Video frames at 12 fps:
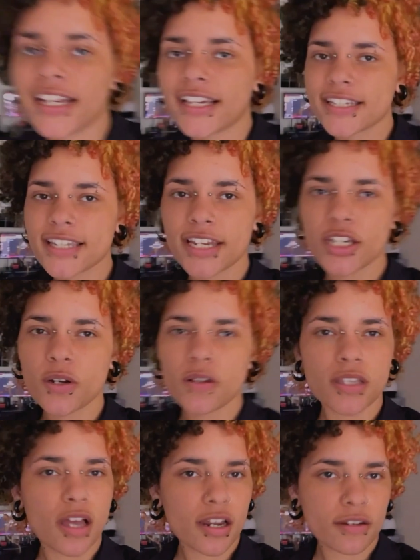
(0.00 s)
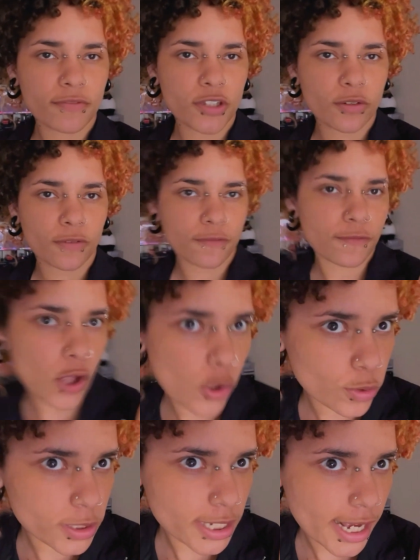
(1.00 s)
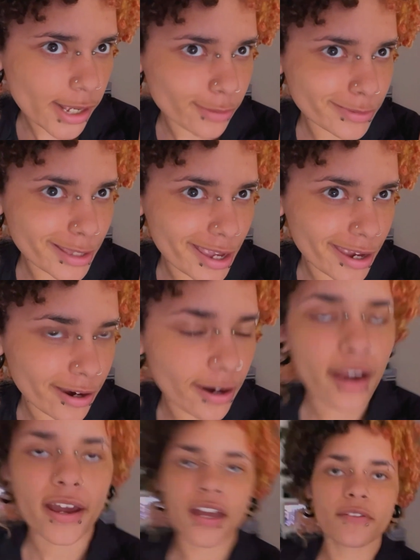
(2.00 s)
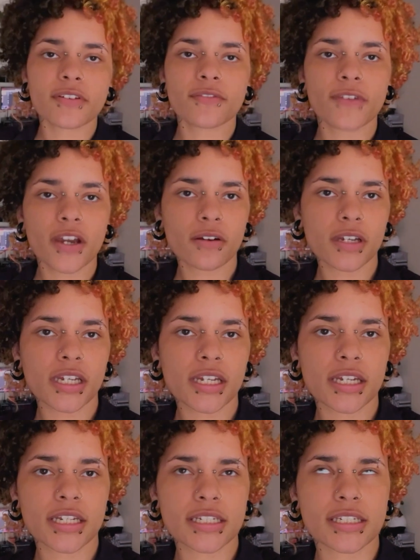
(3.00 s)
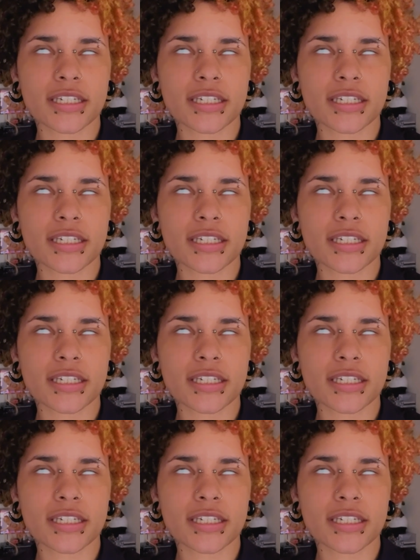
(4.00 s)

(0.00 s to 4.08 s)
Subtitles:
because I know a lot of you folks out there have a very